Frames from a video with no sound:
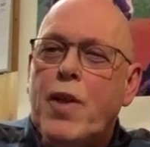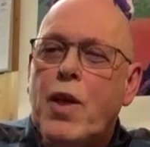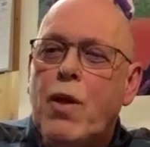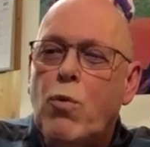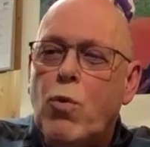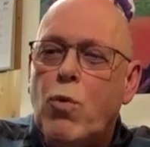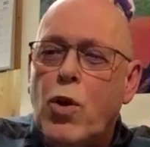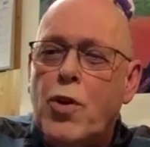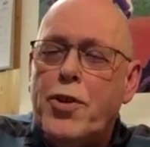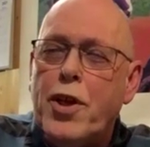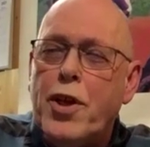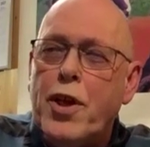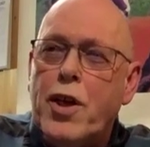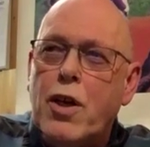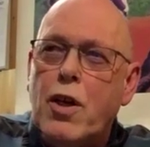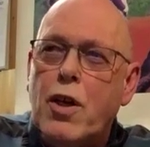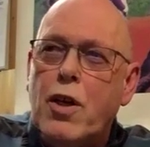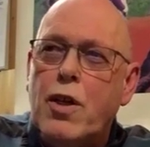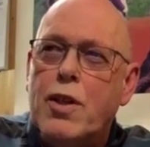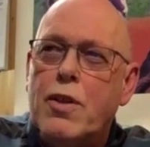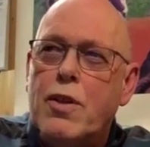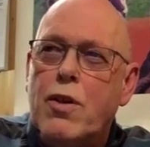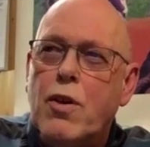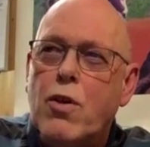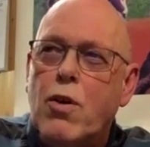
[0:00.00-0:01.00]
What I
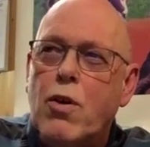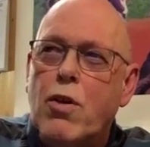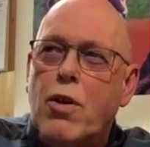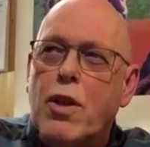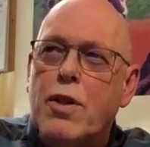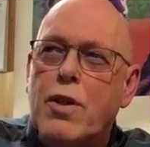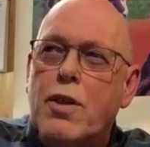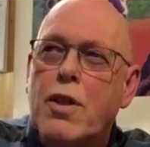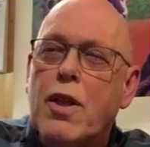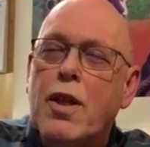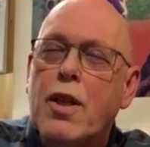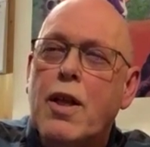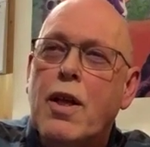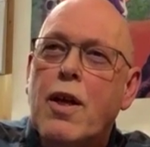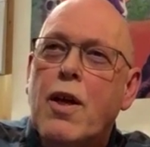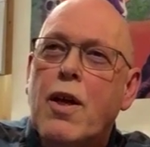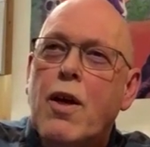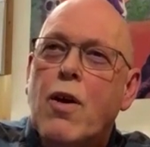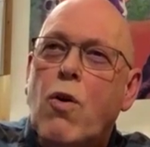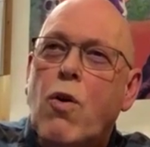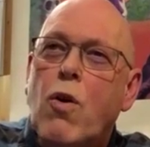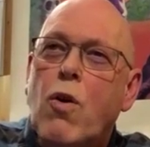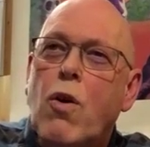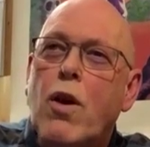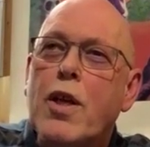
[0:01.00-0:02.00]
can call it,
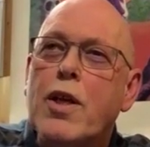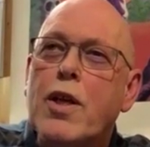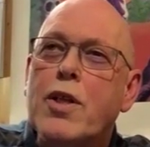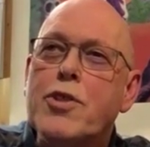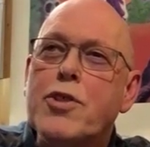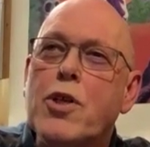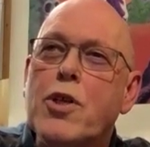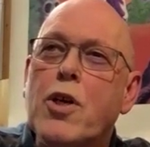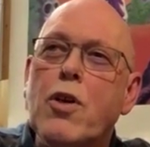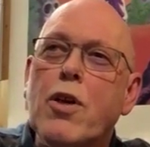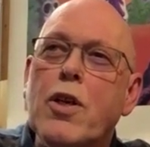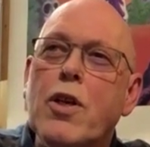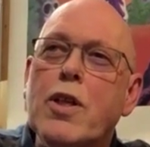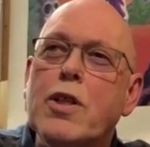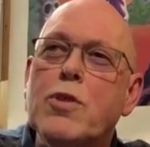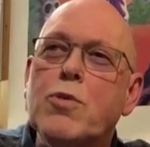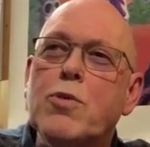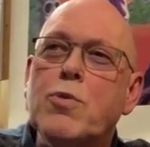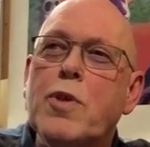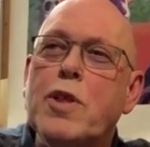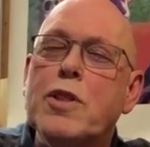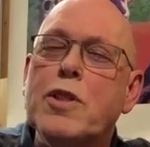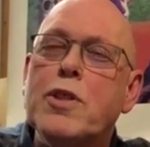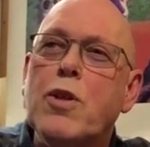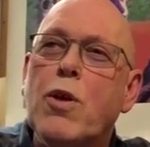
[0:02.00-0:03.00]
call a troll is
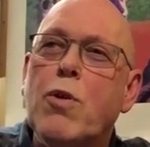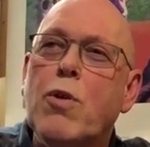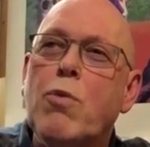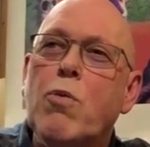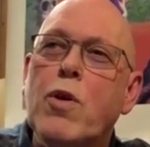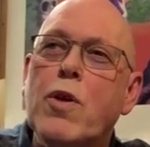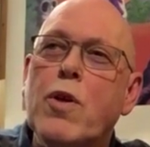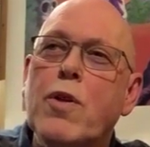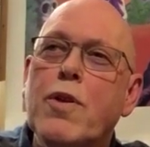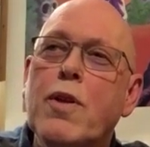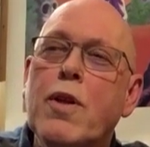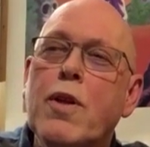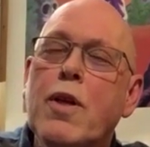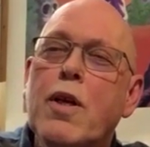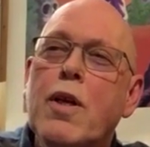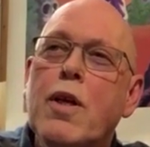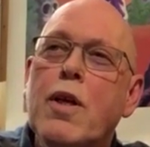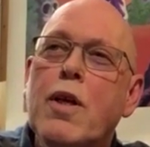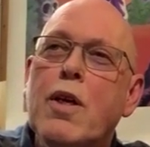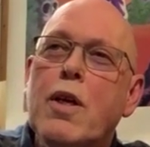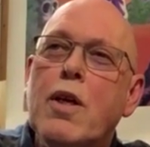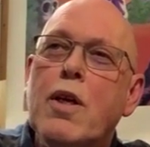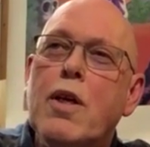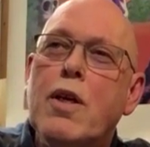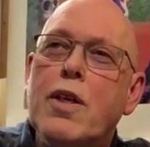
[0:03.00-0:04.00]
when someone
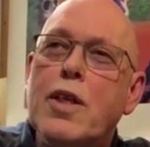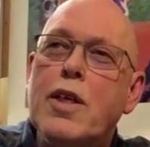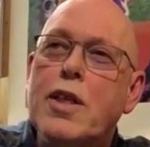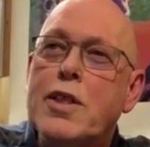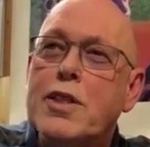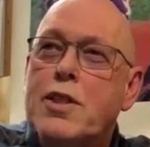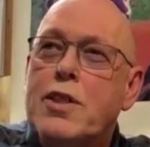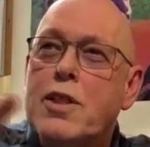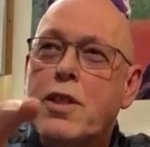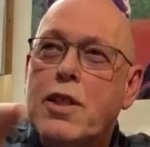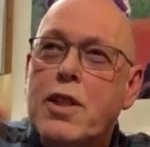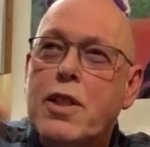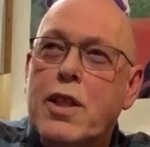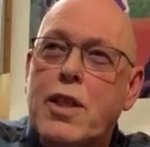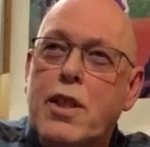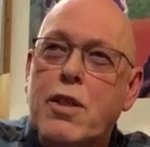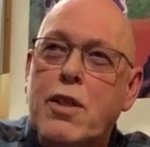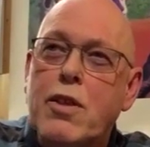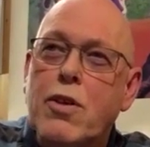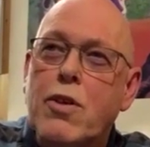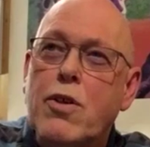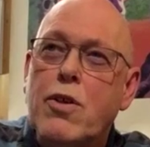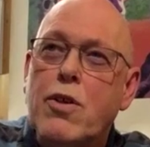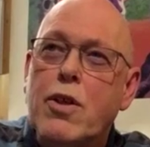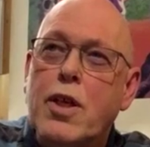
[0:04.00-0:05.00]
recently in
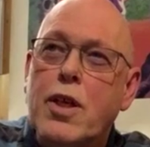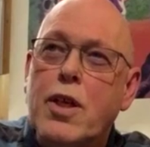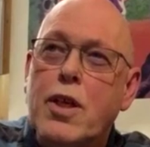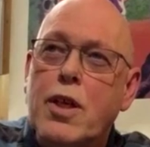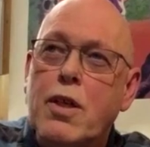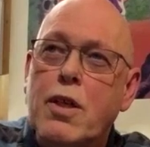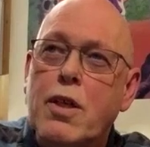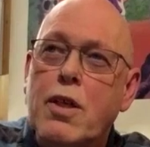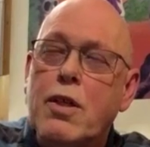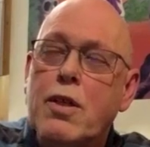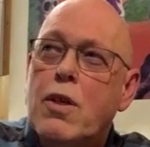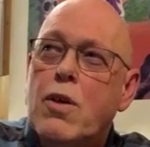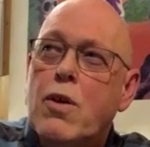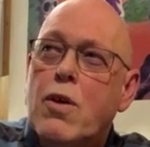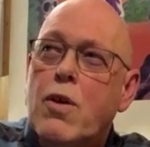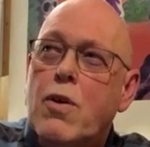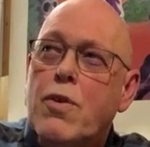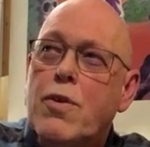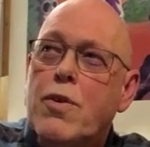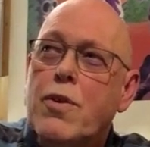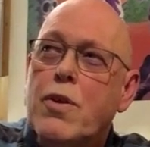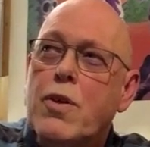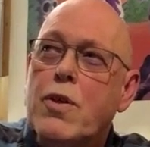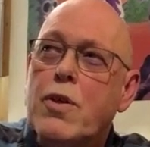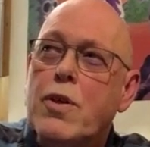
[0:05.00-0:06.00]
your, uh,
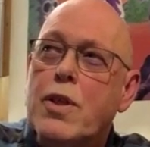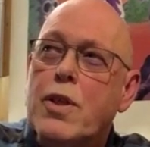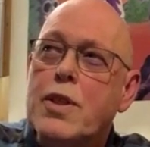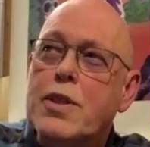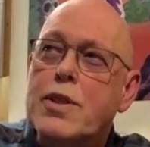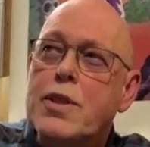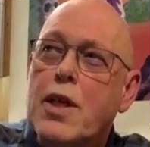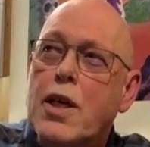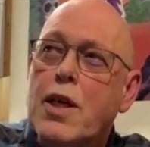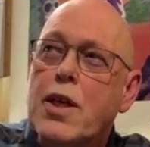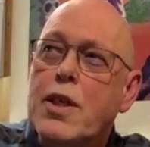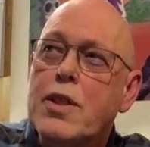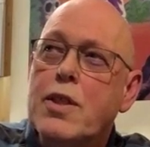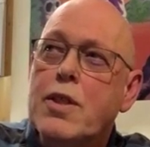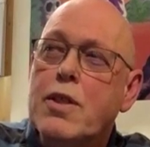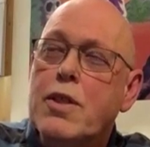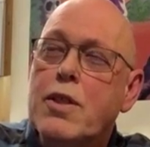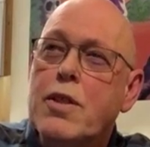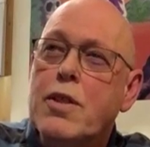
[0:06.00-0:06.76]
on your site